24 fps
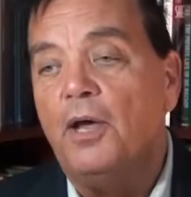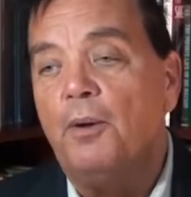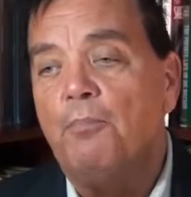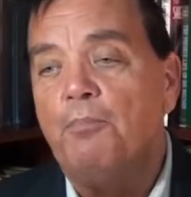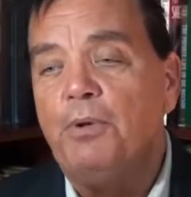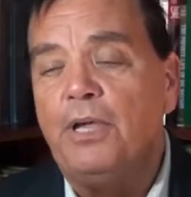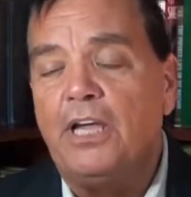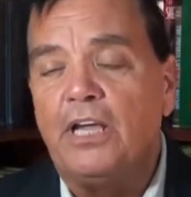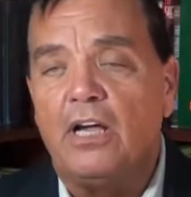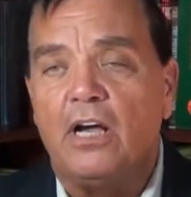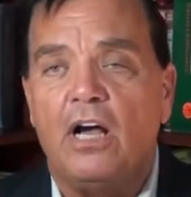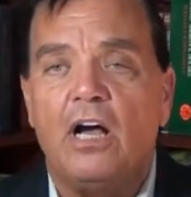
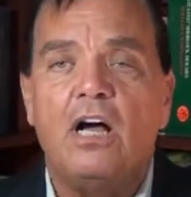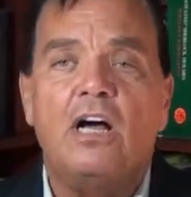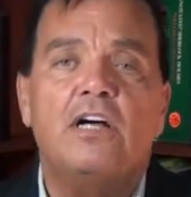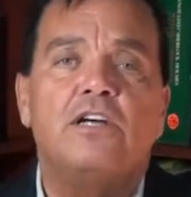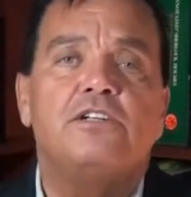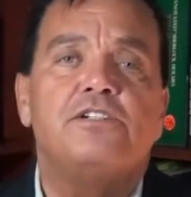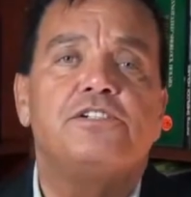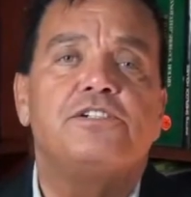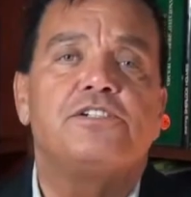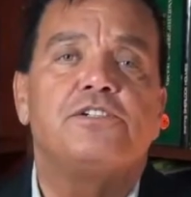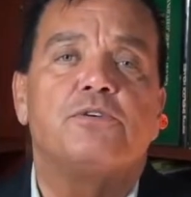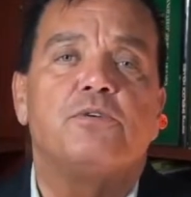
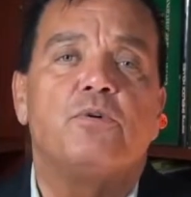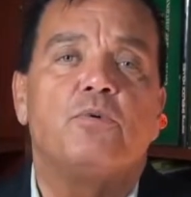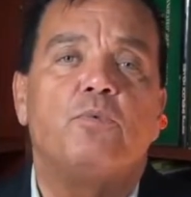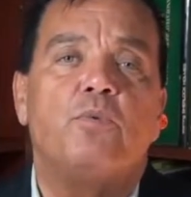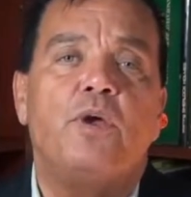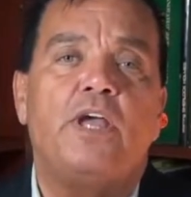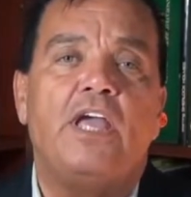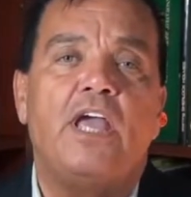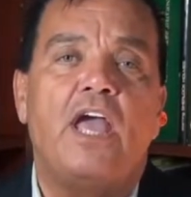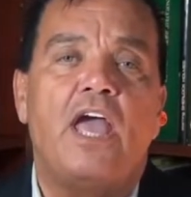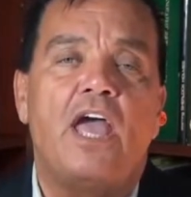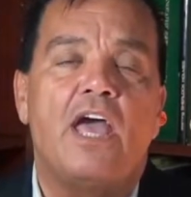Because
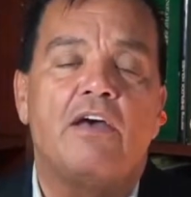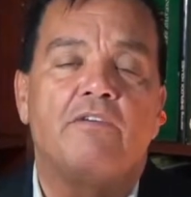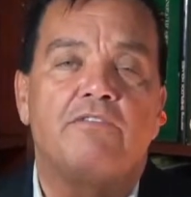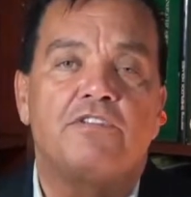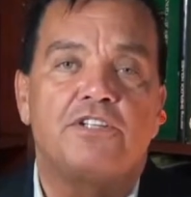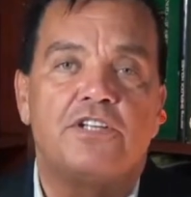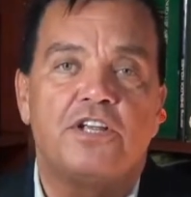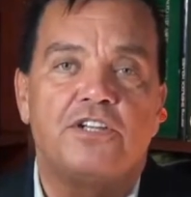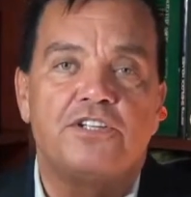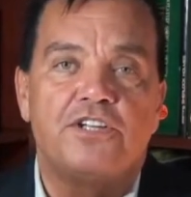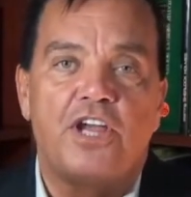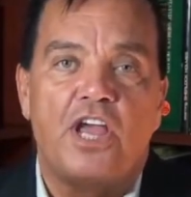we have
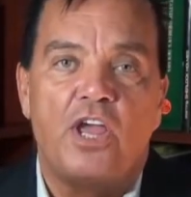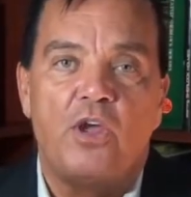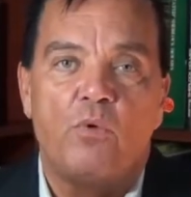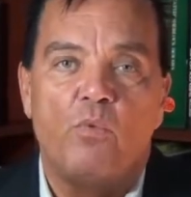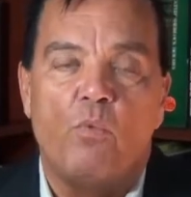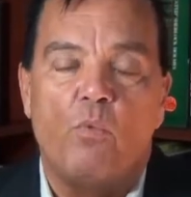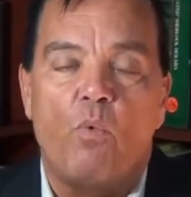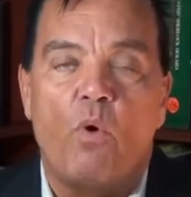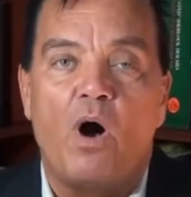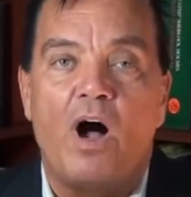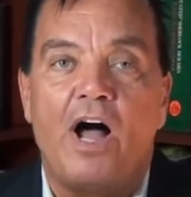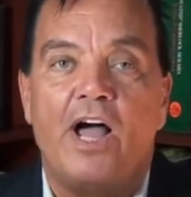such a
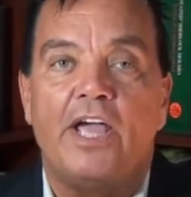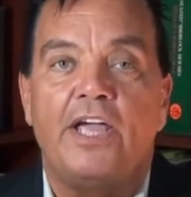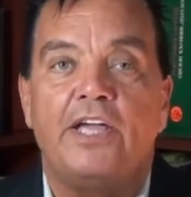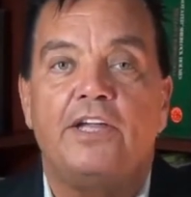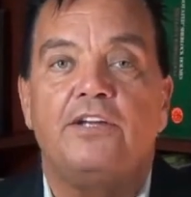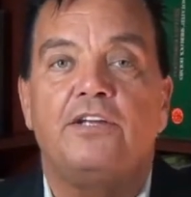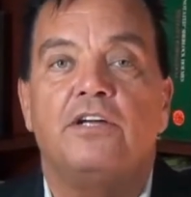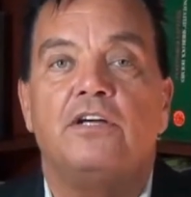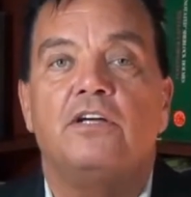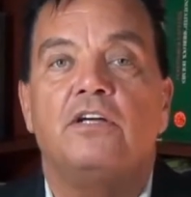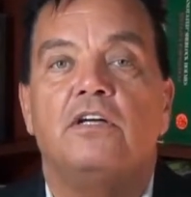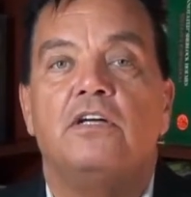
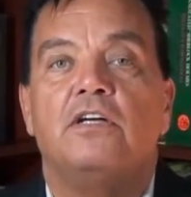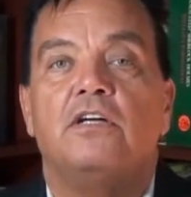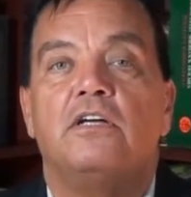wide